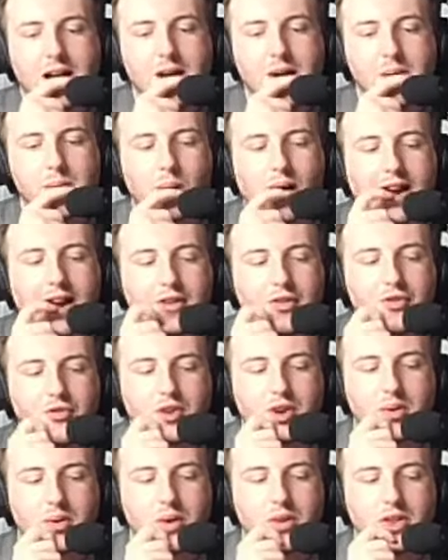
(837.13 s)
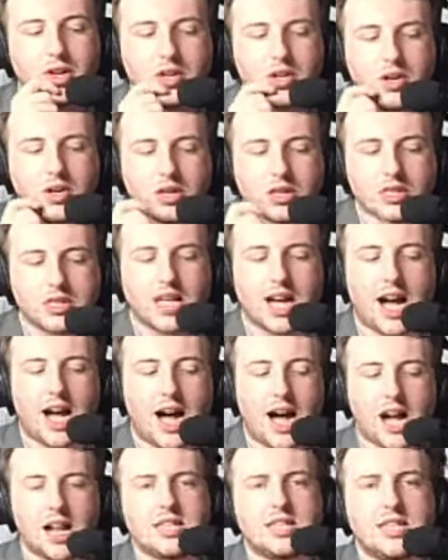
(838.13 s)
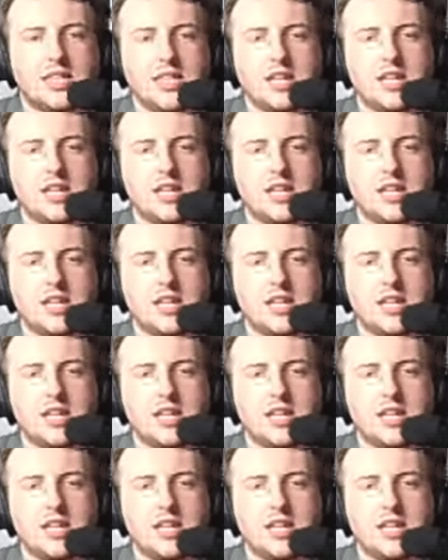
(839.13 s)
way through on the course. Can't.